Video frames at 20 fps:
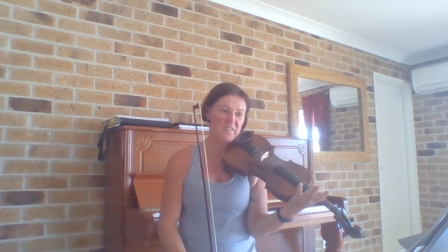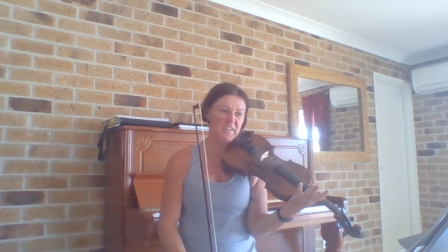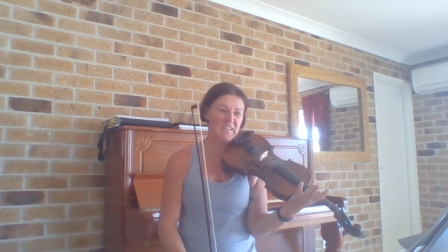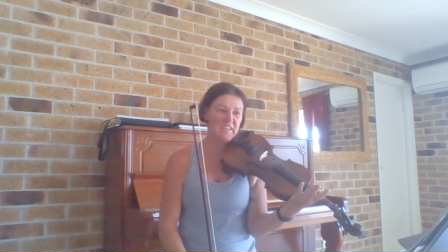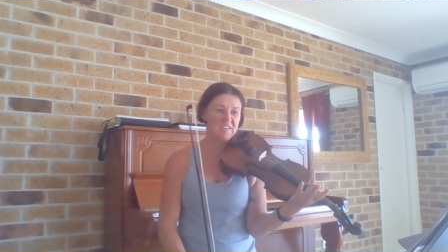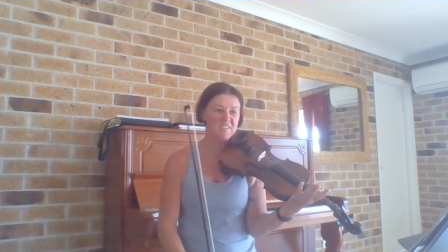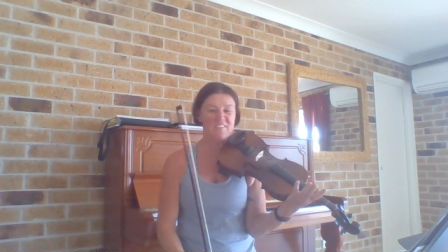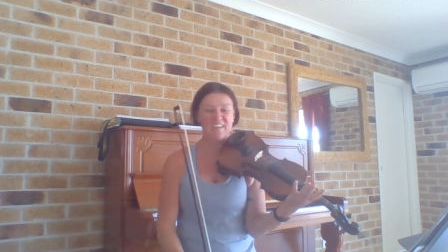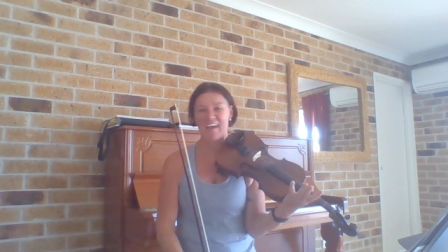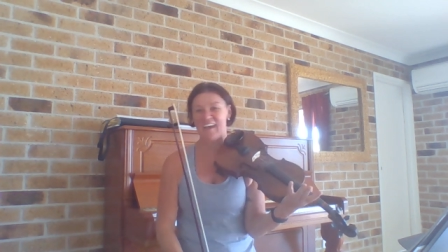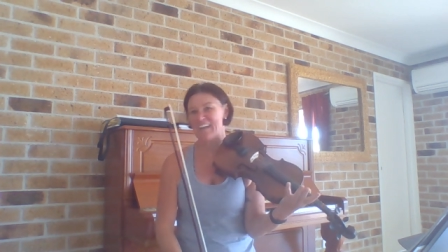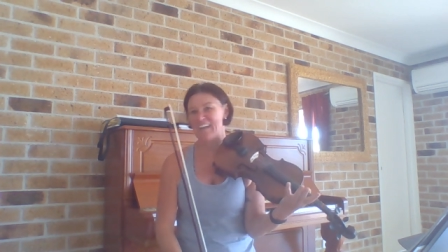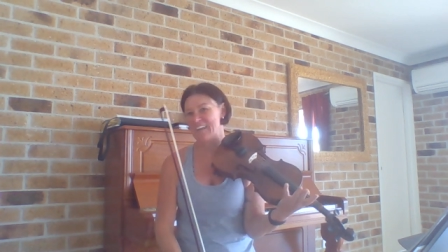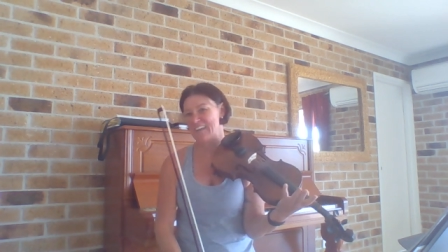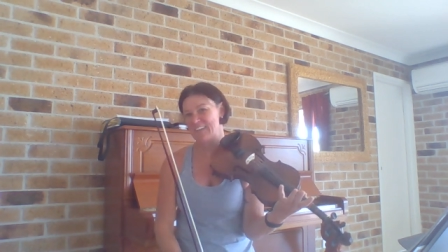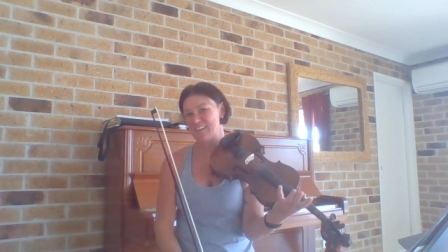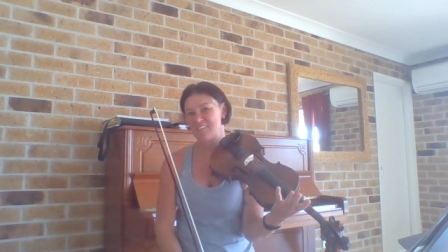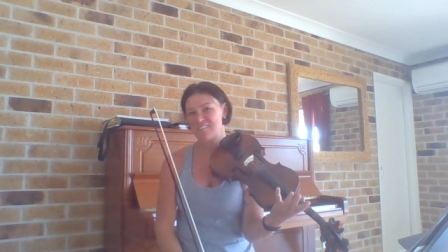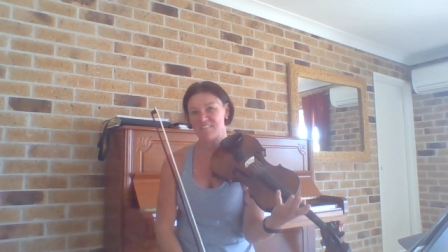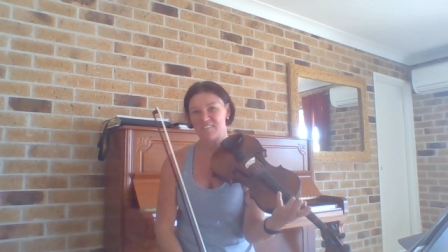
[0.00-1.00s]
thing is
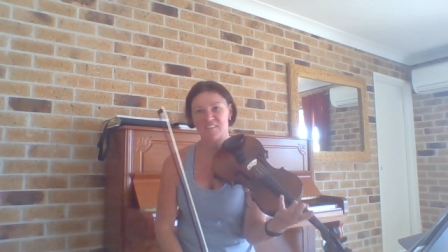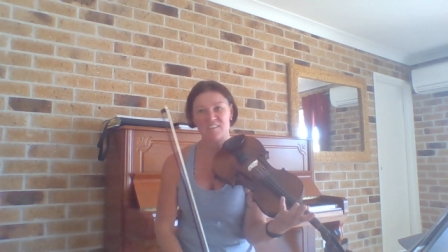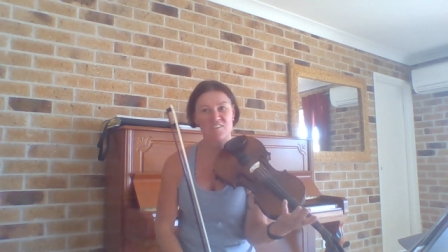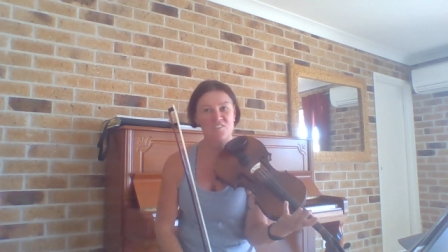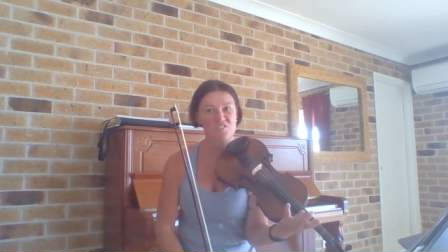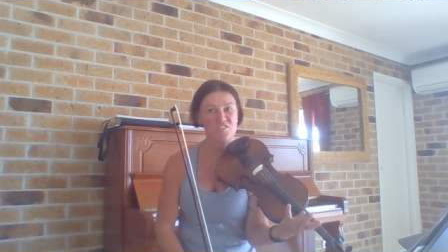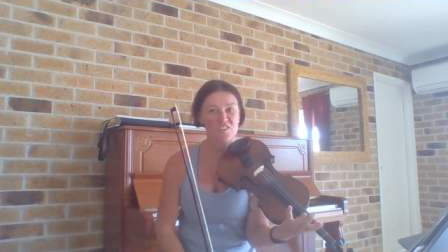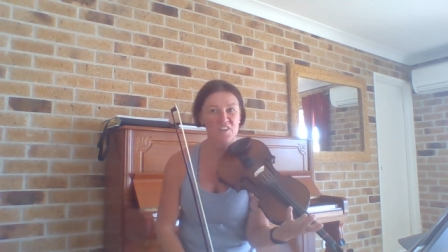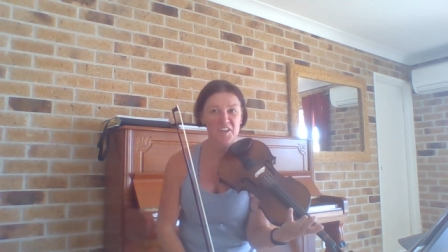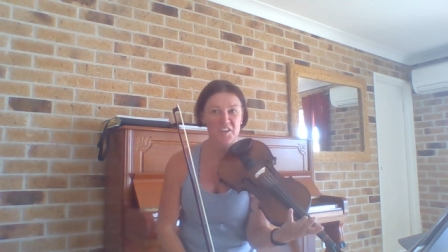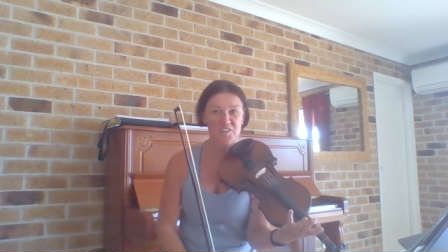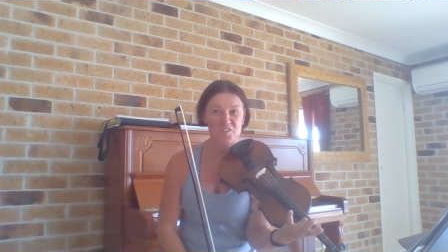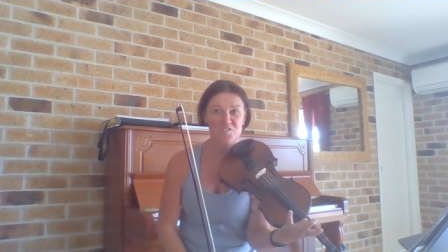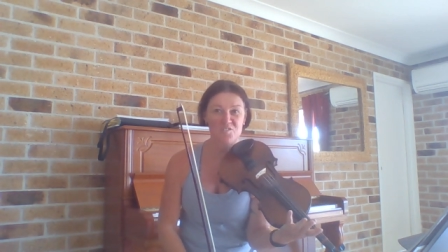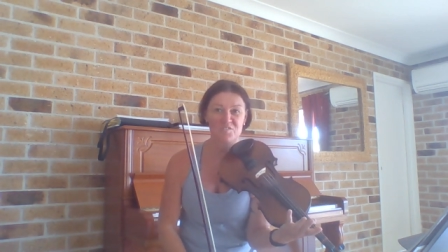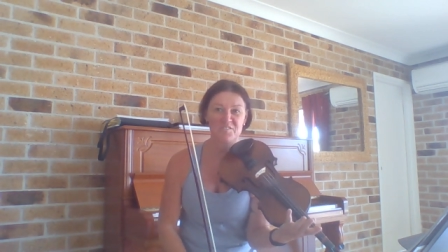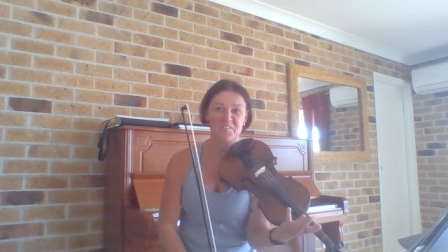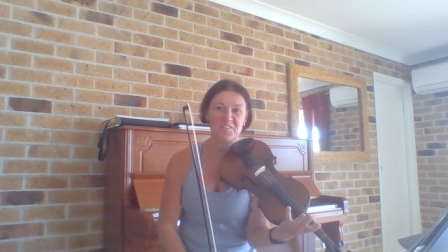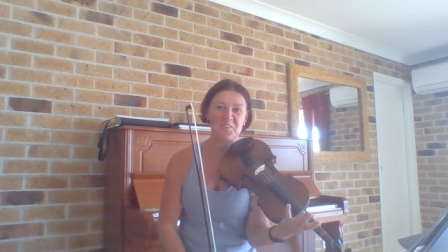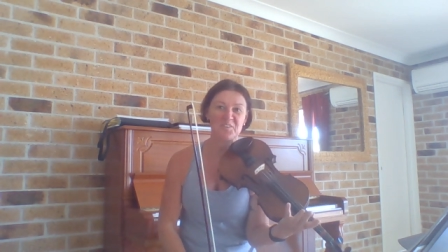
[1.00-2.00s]
adding in things like
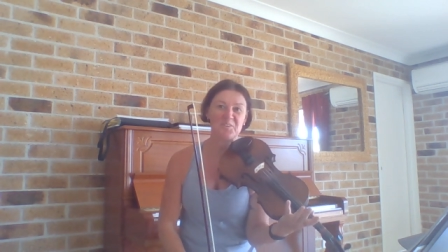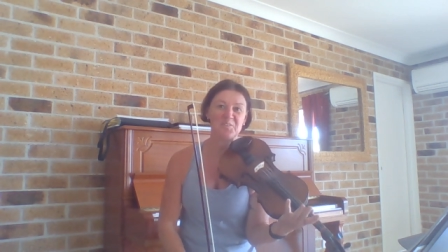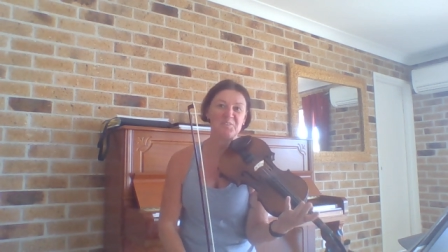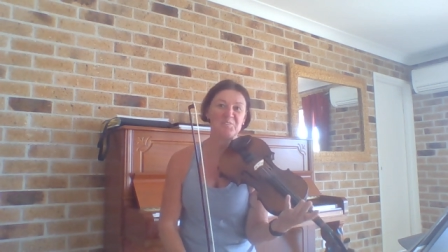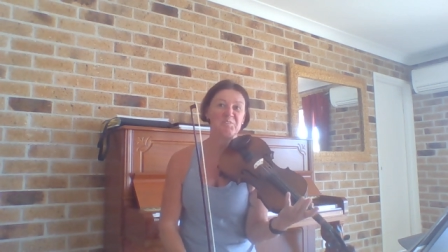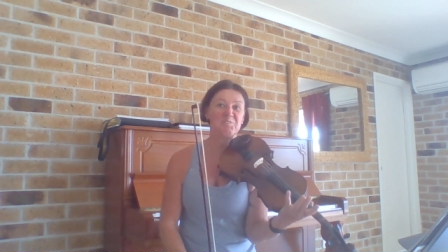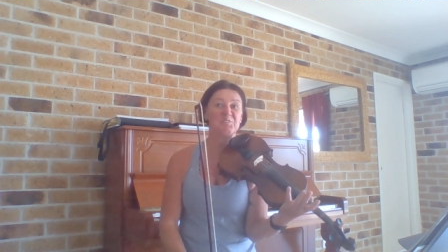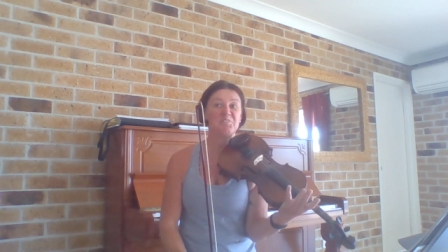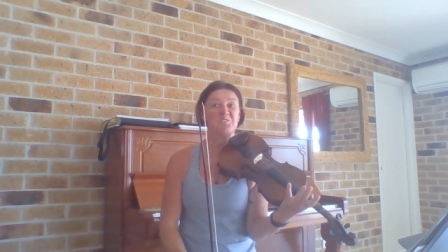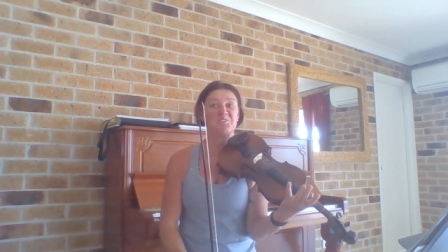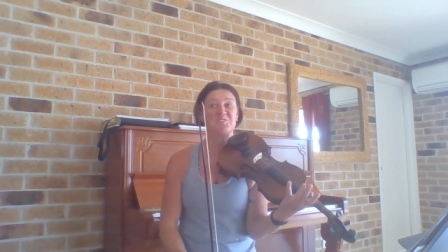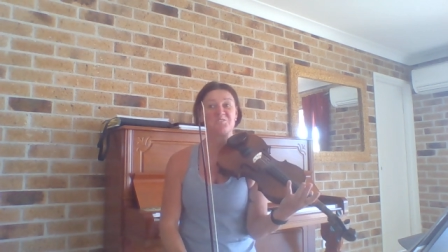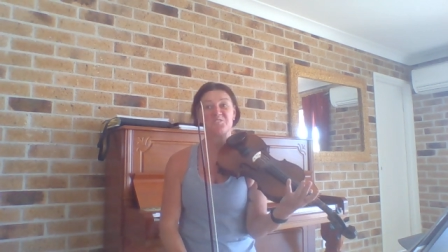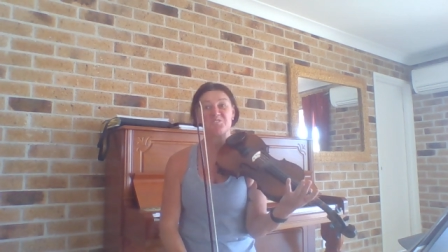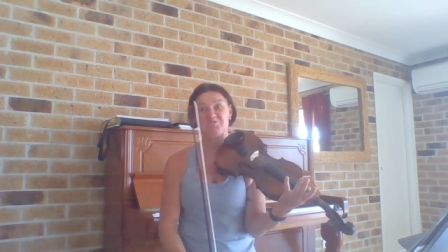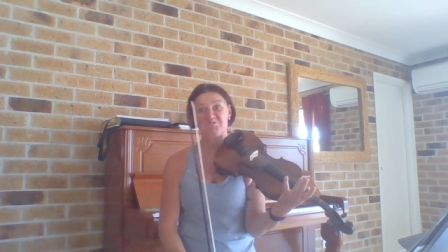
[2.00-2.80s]
slurs